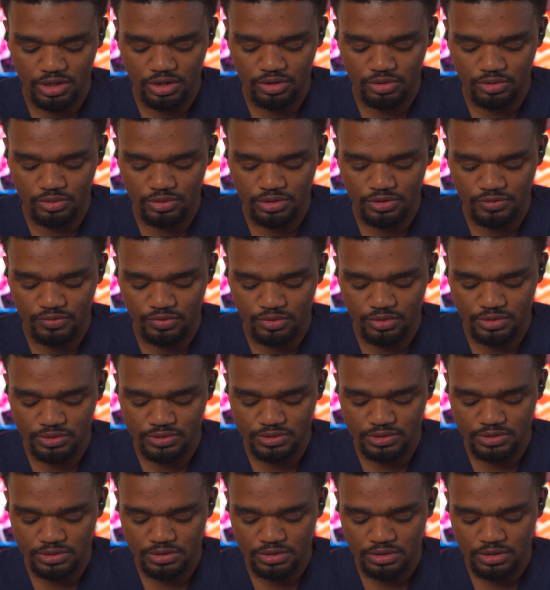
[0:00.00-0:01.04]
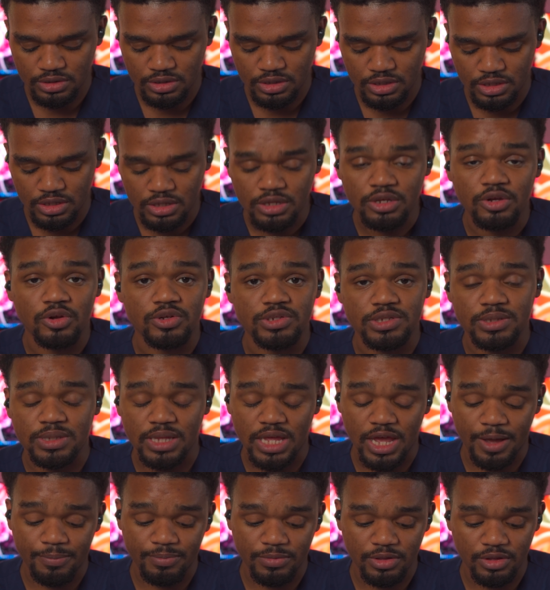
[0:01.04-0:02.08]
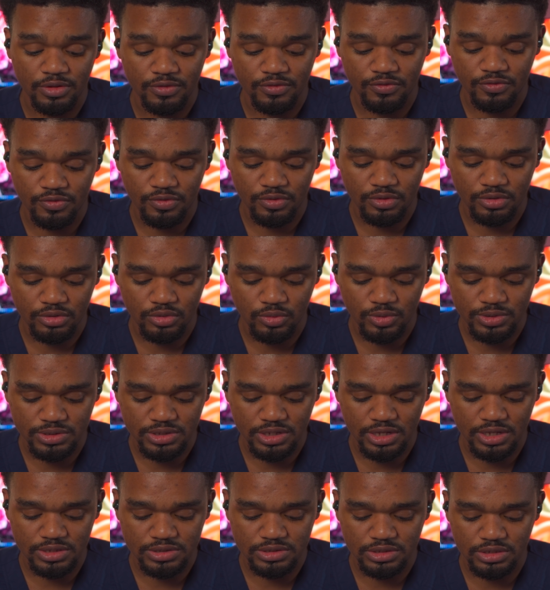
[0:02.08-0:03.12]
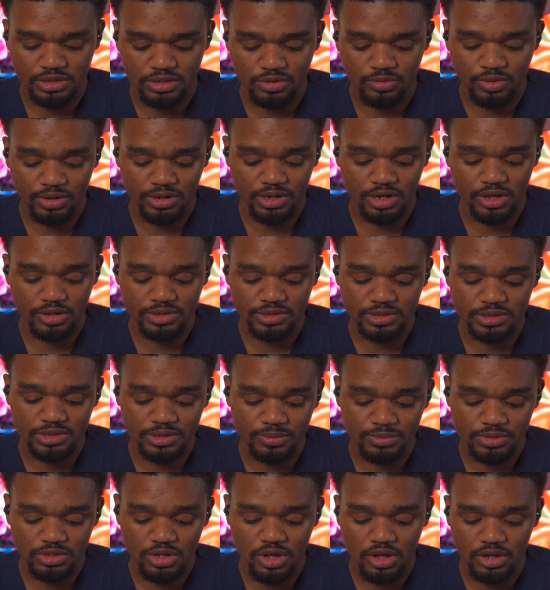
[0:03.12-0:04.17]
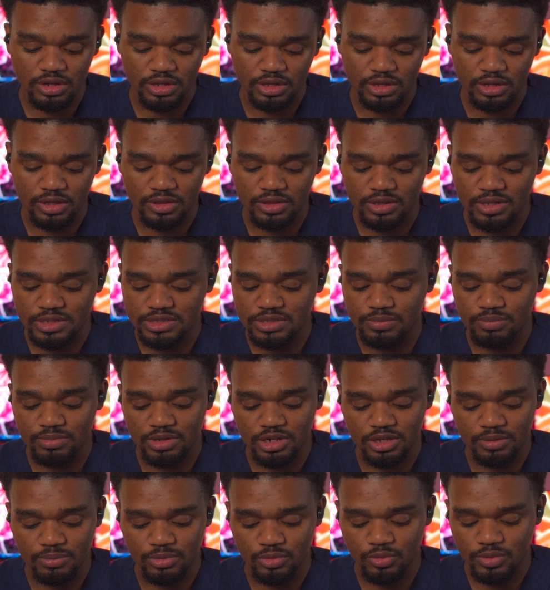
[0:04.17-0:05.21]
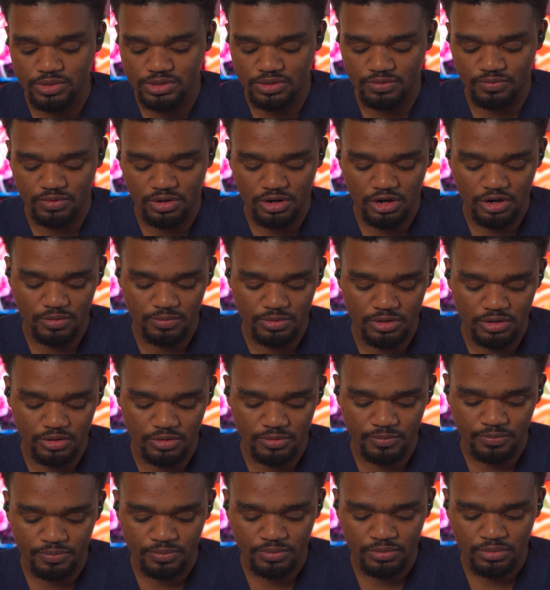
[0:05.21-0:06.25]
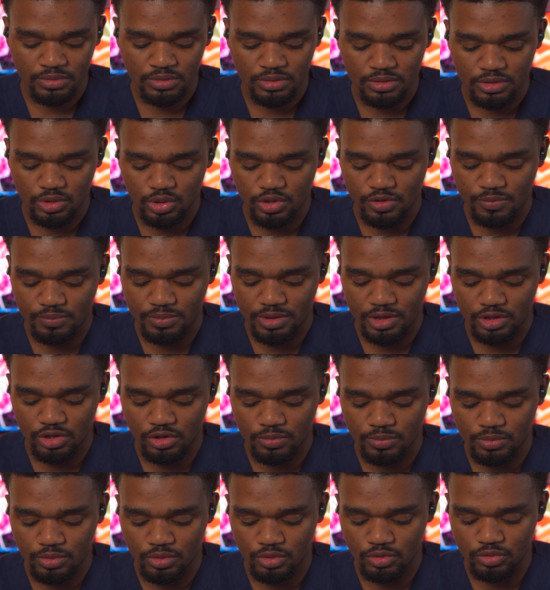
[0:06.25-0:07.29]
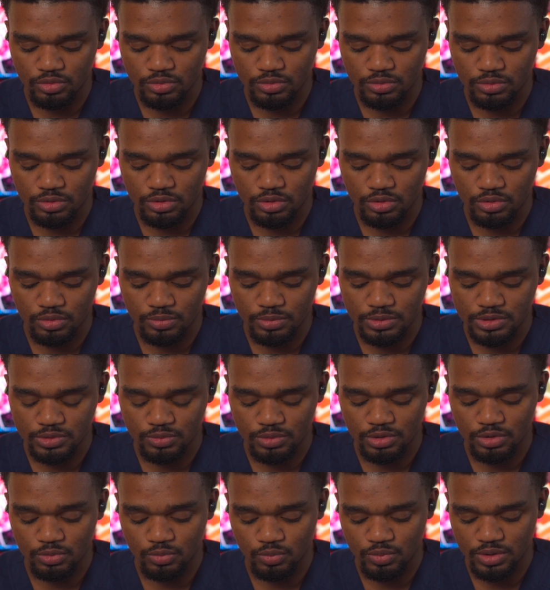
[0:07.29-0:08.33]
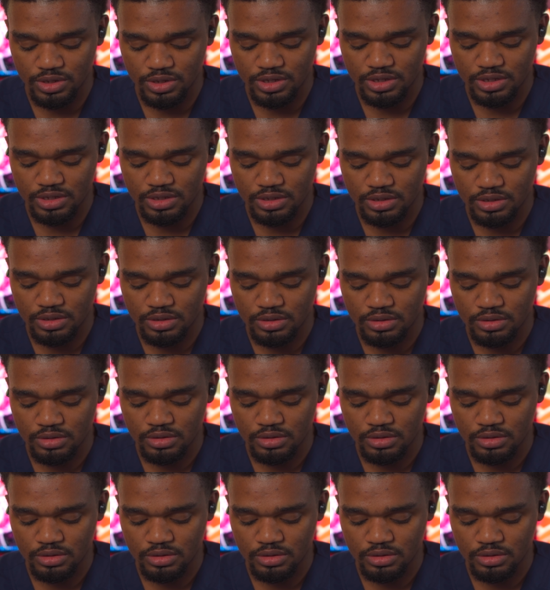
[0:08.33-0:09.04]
hear no difference. Here's adaptive noise canceling. Right now, since I'm talking, it's a medium noise environment. And you have manual mode, you go between weak,